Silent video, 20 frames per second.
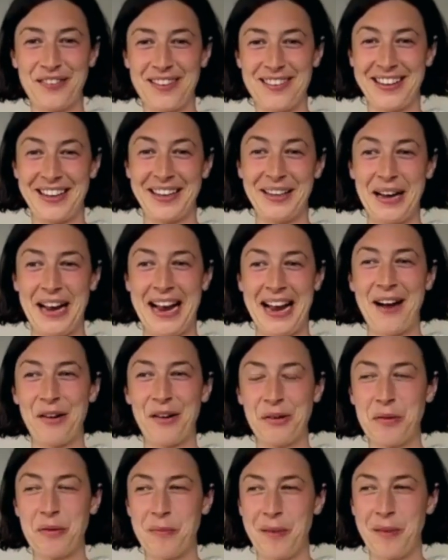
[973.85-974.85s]
It's like, how
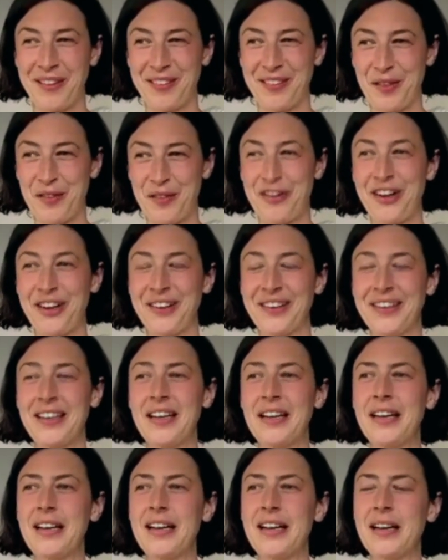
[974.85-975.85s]
can we make this fun?
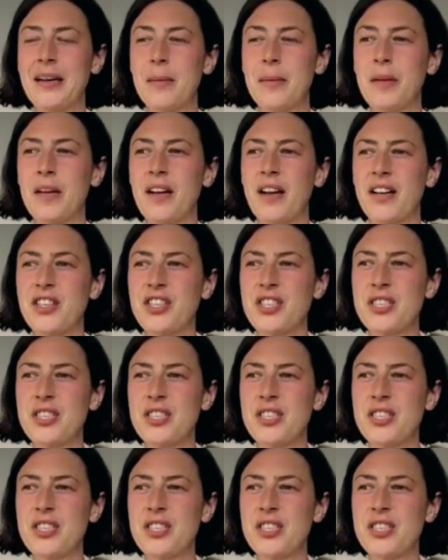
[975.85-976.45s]
But I